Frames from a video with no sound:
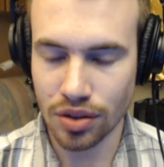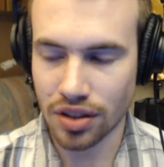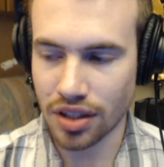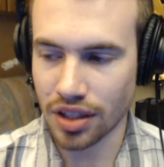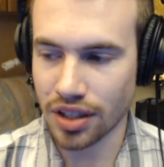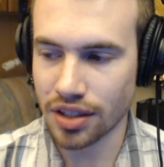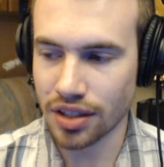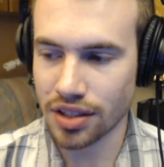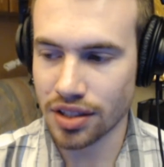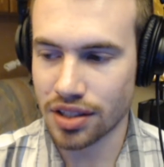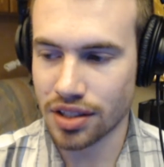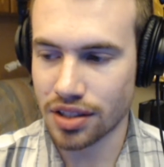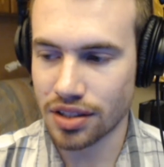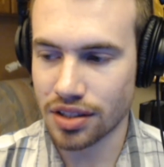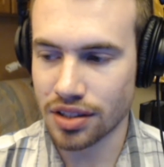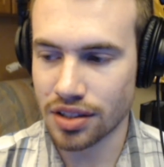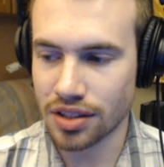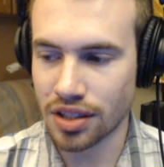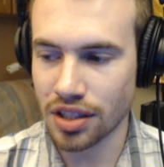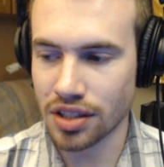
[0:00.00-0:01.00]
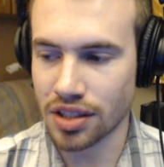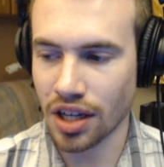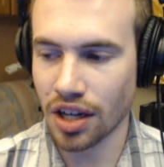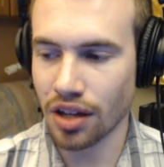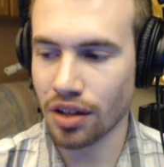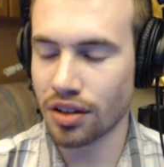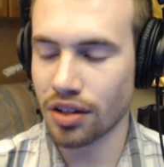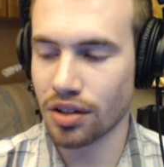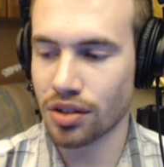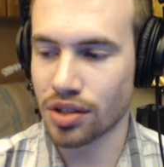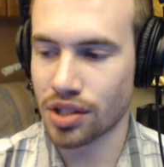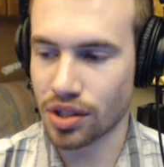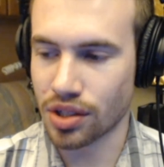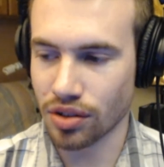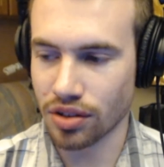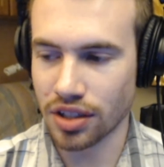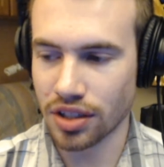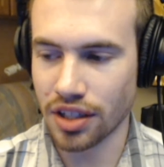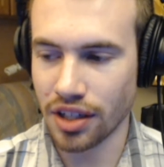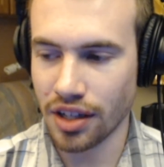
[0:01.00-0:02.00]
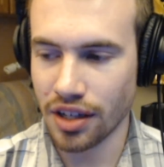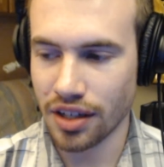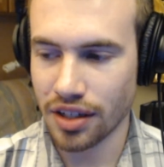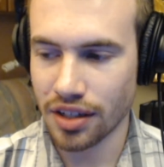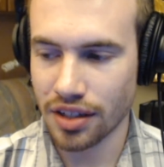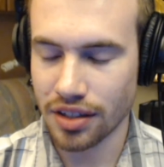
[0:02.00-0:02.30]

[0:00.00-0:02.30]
things to tell their story,